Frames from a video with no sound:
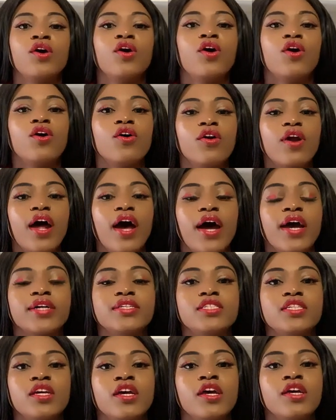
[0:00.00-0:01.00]
All right,
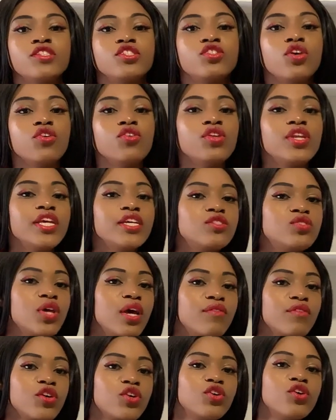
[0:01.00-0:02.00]
so you need to
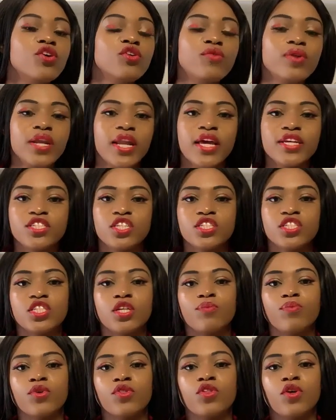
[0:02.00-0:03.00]
have a good
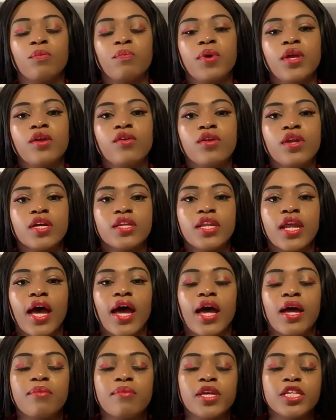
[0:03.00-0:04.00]
relationship with your period,
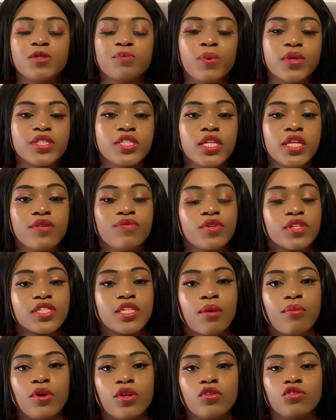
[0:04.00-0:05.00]
especially if you're
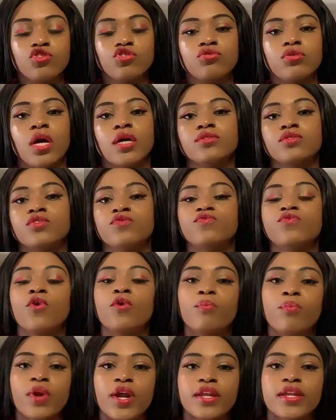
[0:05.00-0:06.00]
someone who's trying to fall
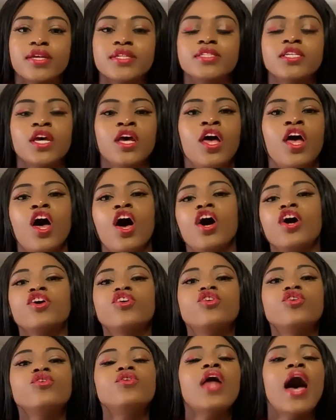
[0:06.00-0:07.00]
pregnant. A
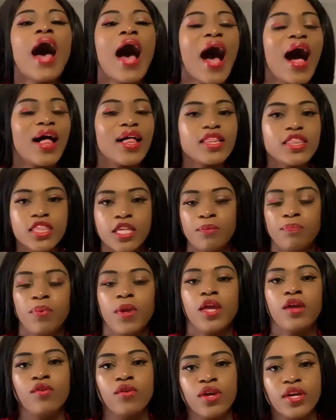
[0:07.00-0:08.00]
good, healthy
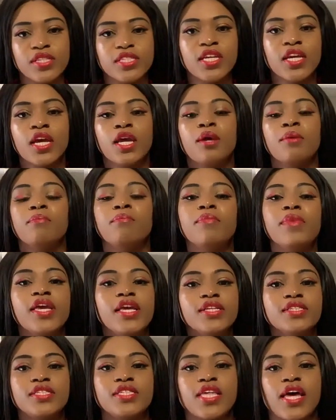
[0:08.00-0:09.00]
period
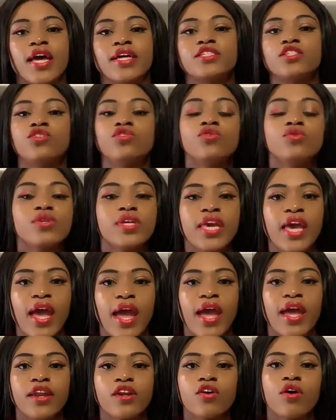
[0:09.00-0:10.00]
means that you
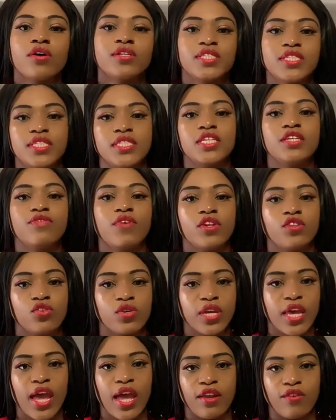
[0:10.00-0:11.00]
can conceive and you
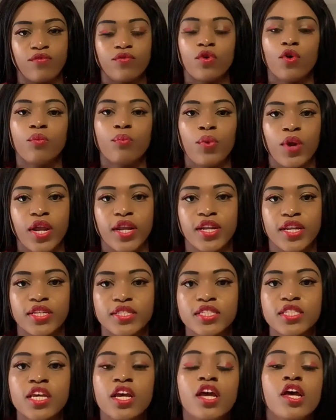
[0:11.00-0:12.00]
can fall pregnant.
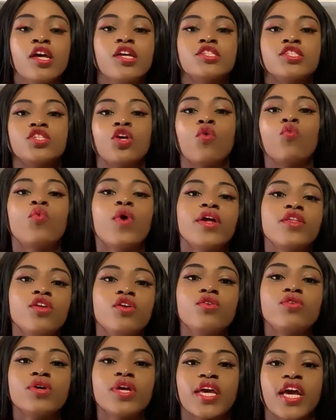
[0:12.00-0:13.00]
So when you're
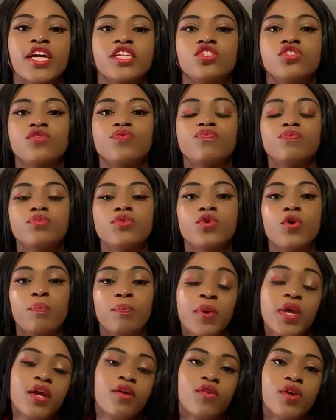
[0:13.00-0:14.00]
looking at your
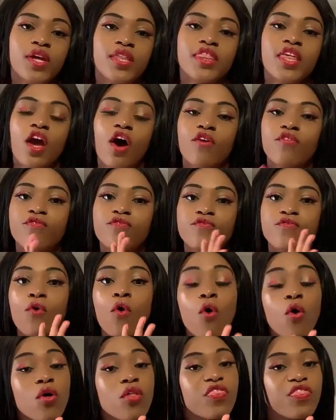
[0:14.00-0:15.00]
period, there are
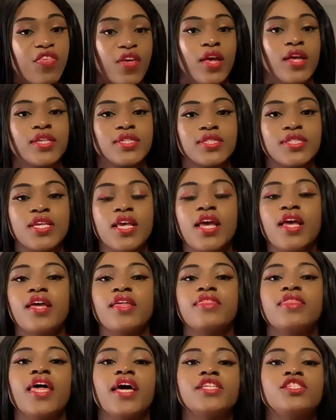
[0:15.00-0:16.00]
4 things
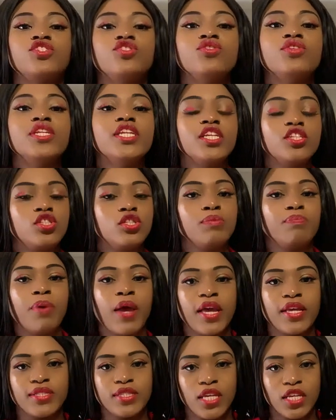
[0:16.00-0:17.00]
that you need to
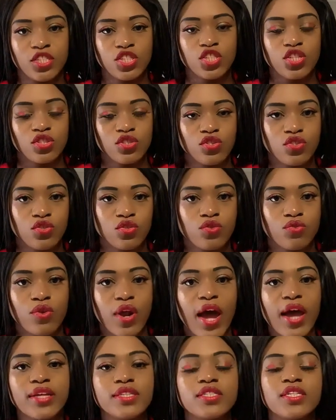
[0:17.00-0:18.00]
pay attention to,
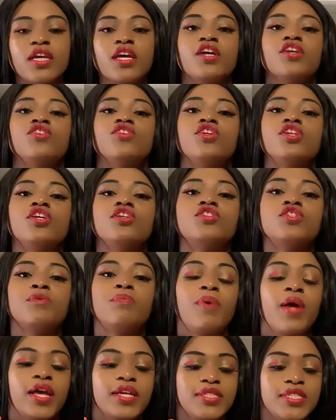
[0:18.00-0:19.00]
right? You need to
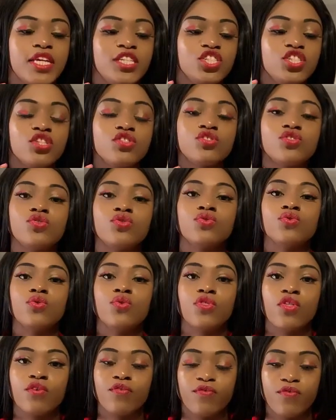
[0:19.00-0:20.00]
pay attention to
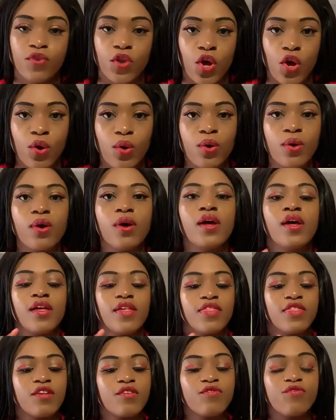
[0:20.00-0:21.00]
the flow,
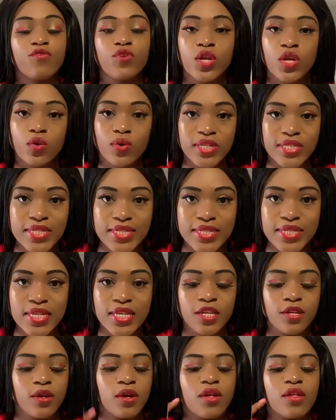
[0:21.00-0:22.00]
the
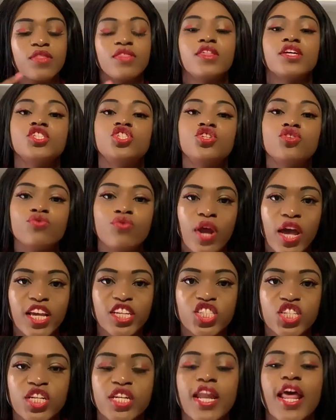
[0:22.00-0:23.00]
frequency, the
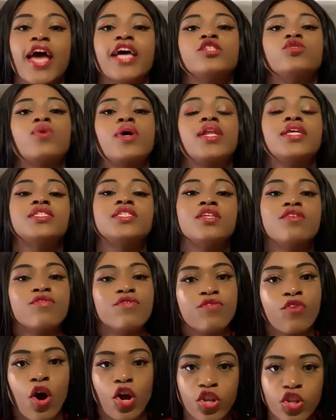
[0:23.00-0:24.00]
duration, as well as the
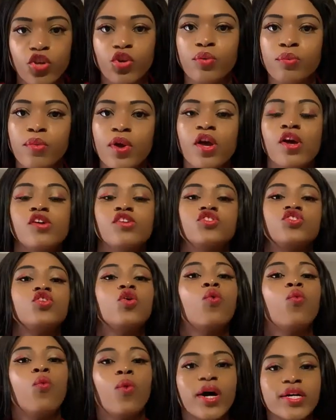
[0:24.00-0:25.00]
volume. So
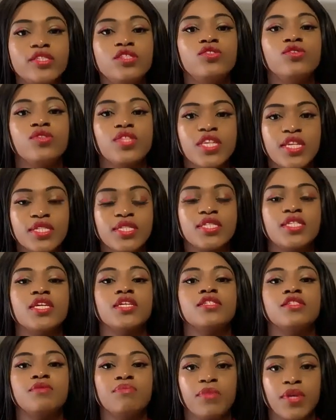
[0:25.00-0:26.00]
what do these
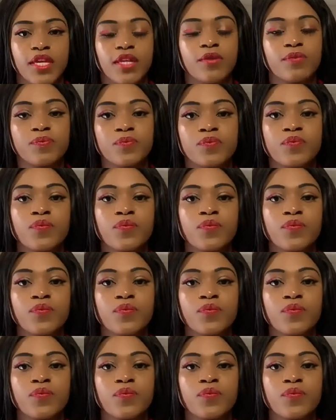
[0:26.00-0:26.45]
things mean?